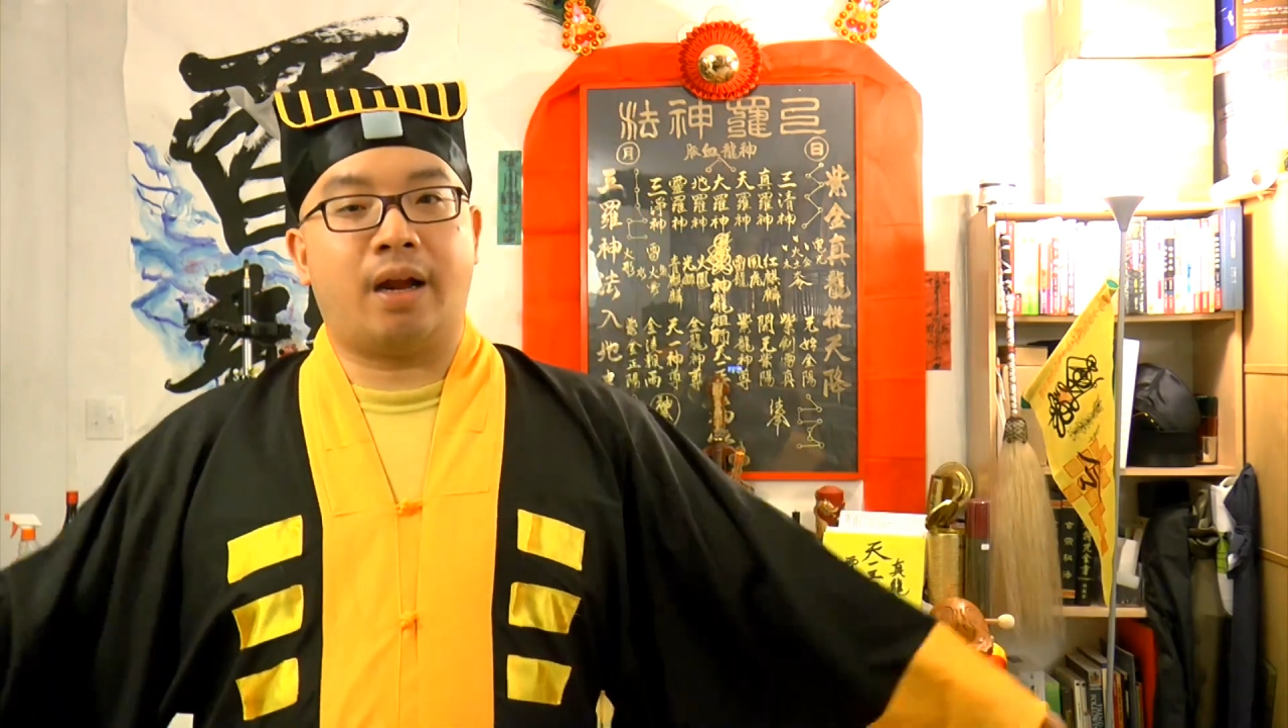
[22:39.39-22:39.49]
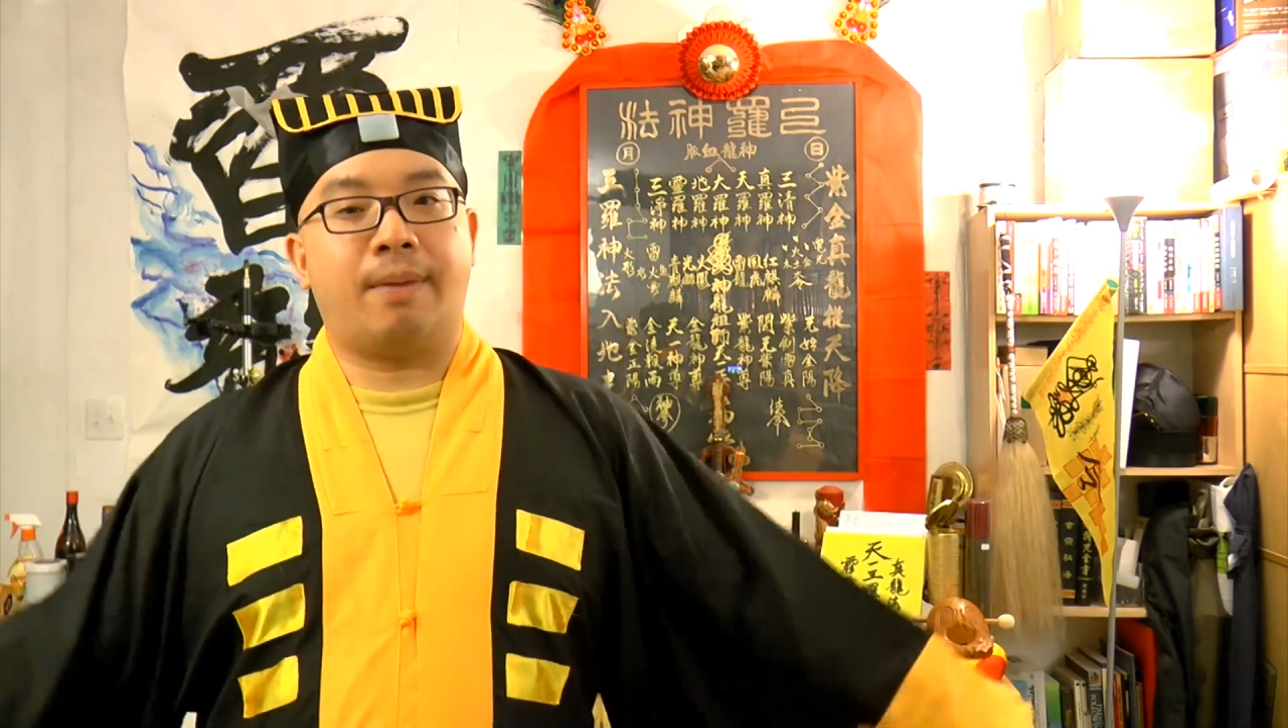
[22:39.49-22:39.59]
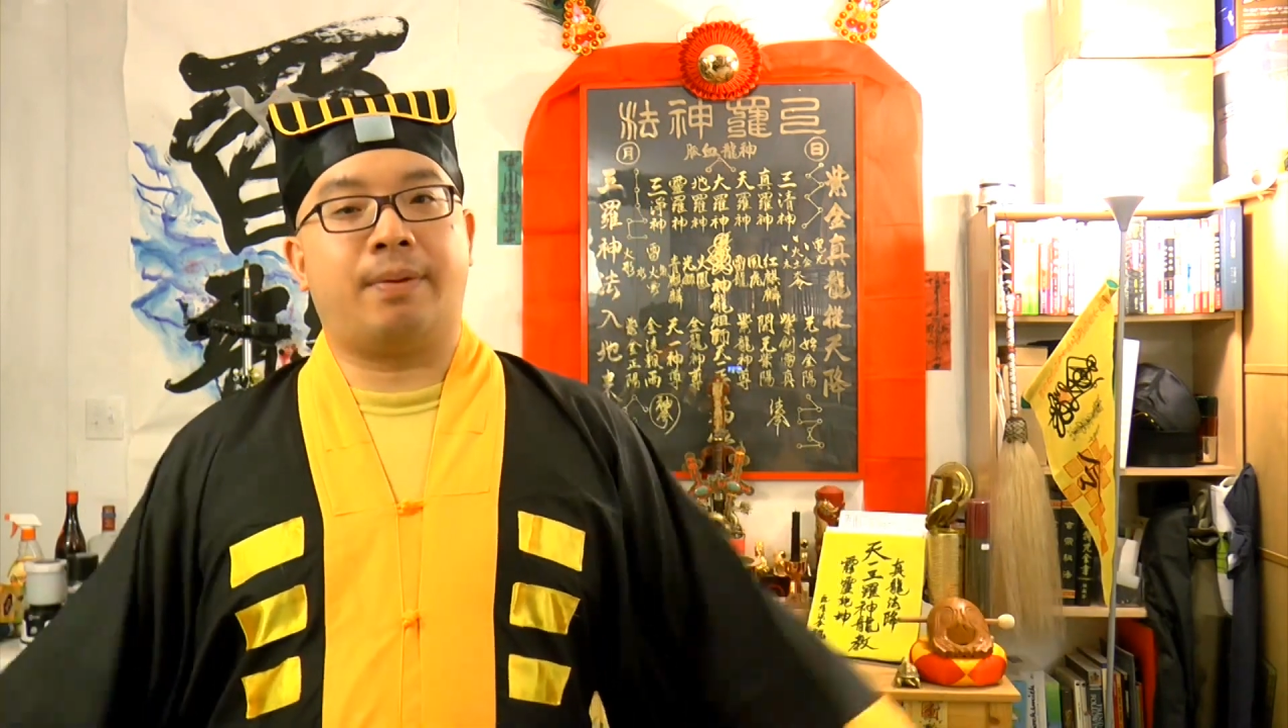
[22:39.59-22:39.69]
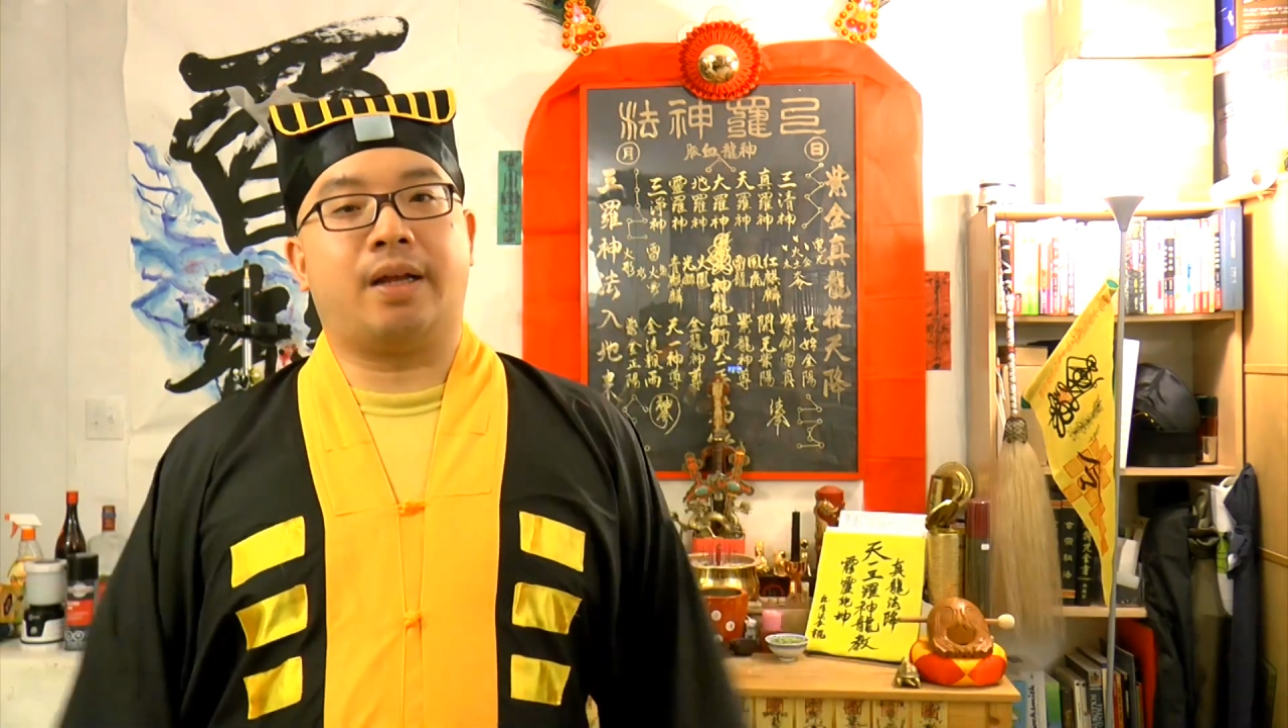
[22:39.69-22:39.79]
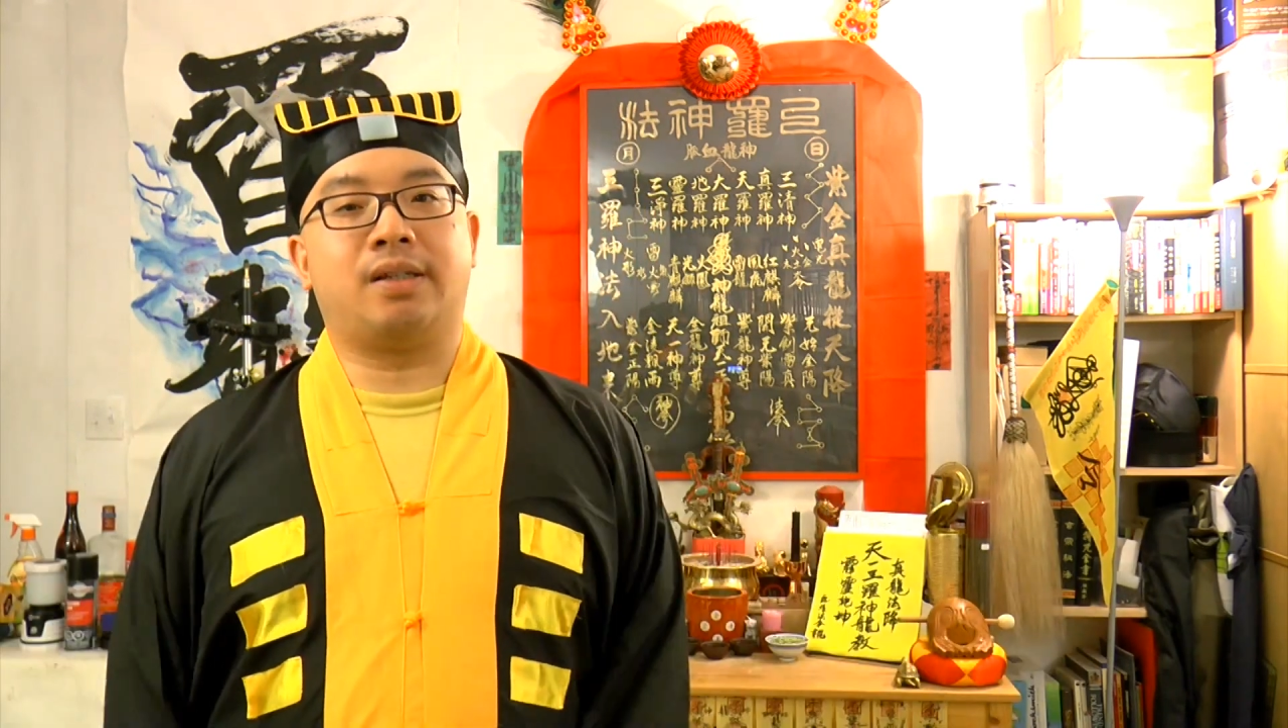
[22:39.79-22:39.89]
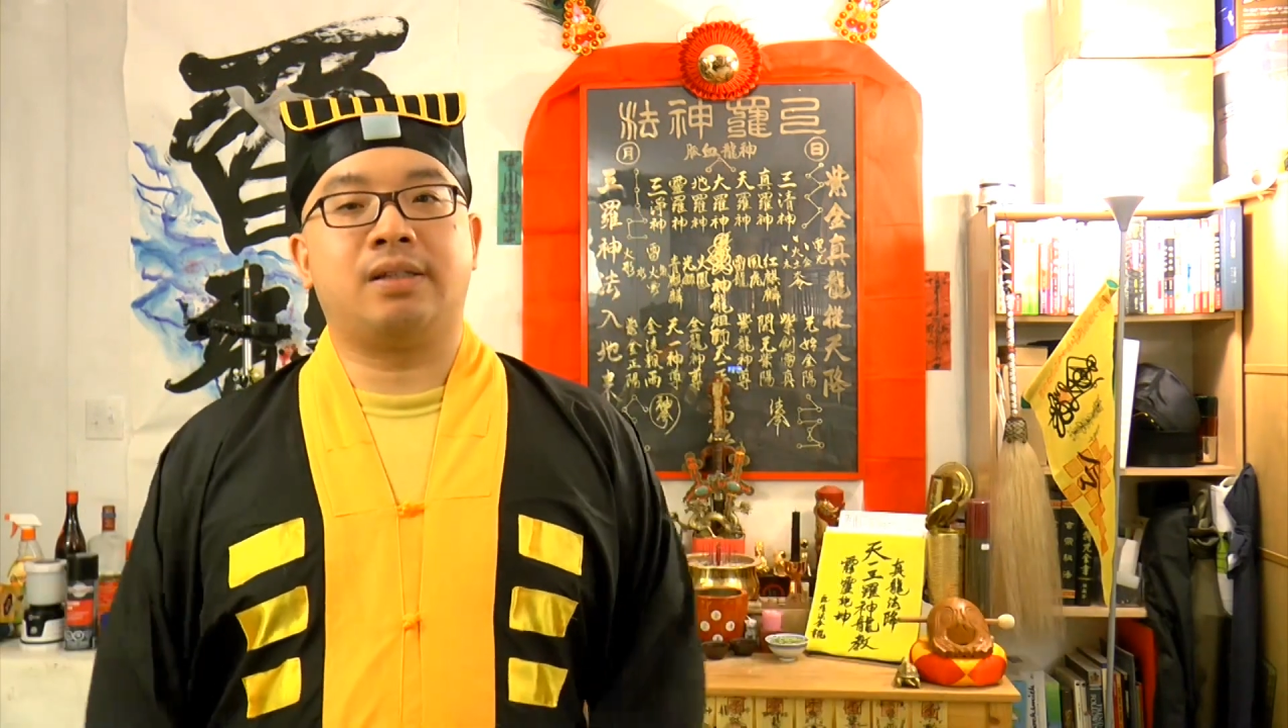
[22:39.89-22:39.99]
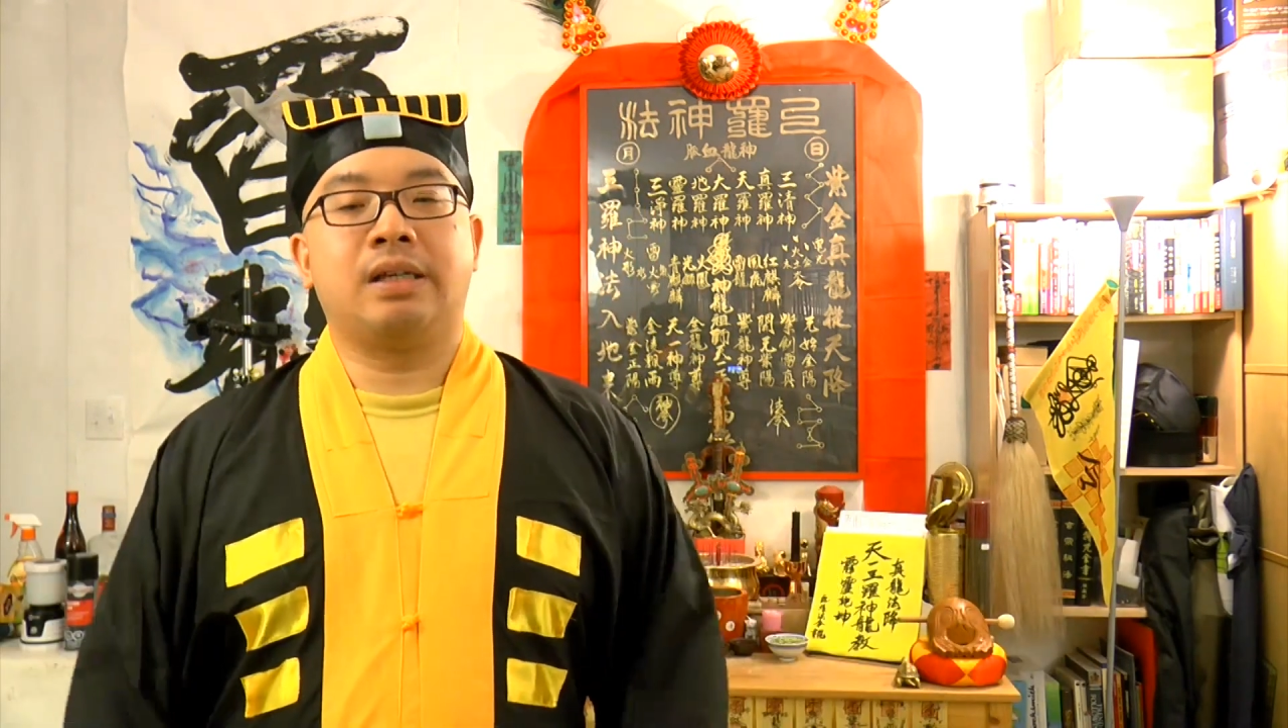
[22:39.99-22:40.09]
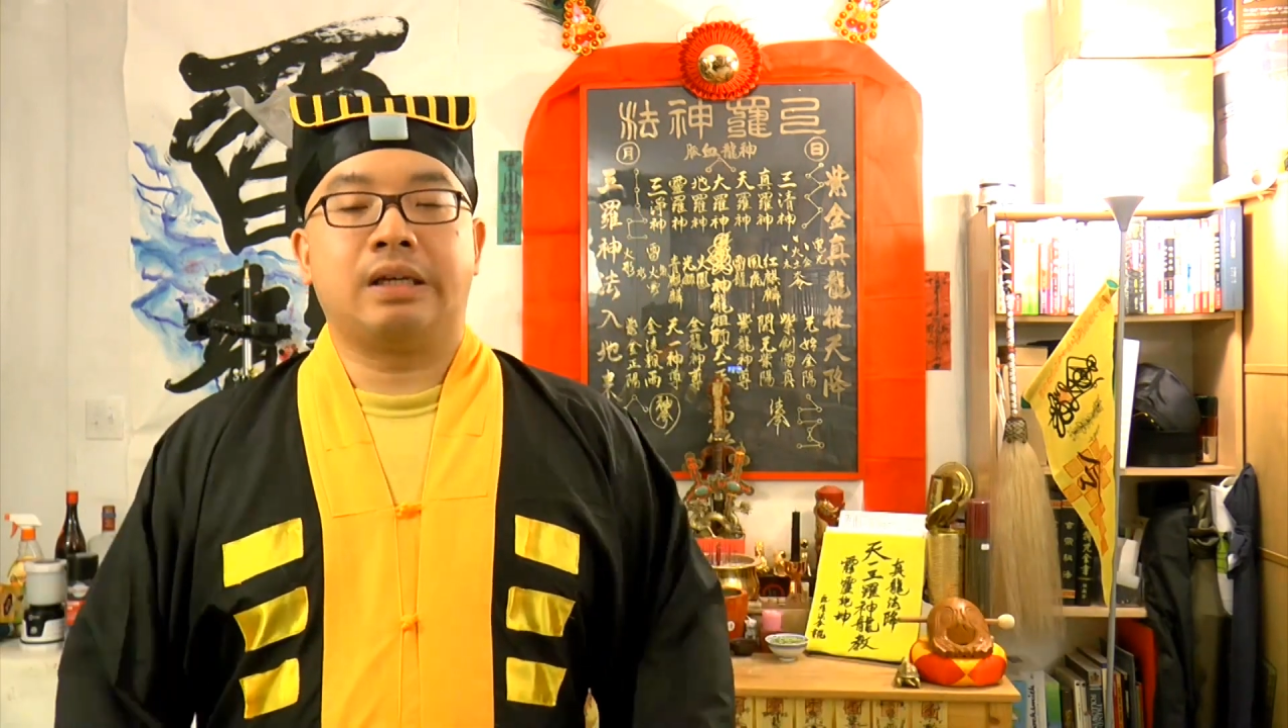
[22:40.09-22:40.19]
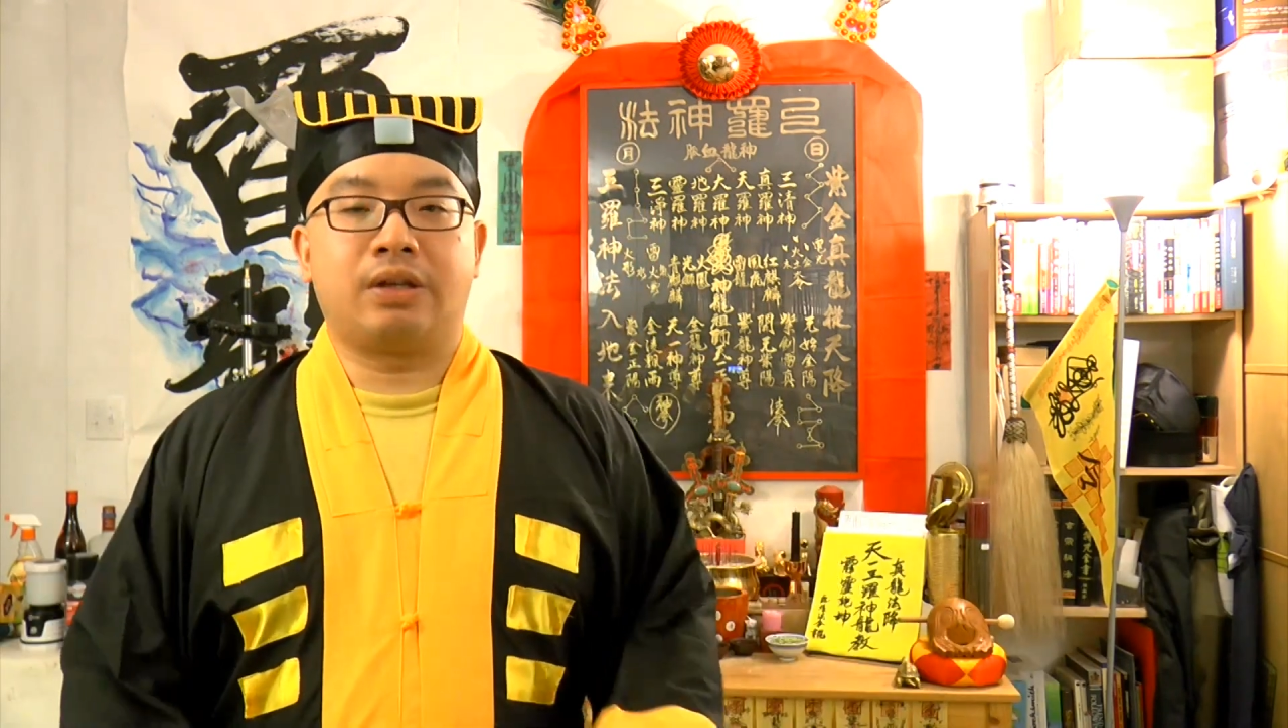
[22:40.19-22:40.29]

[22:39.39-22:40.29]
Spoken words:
happened is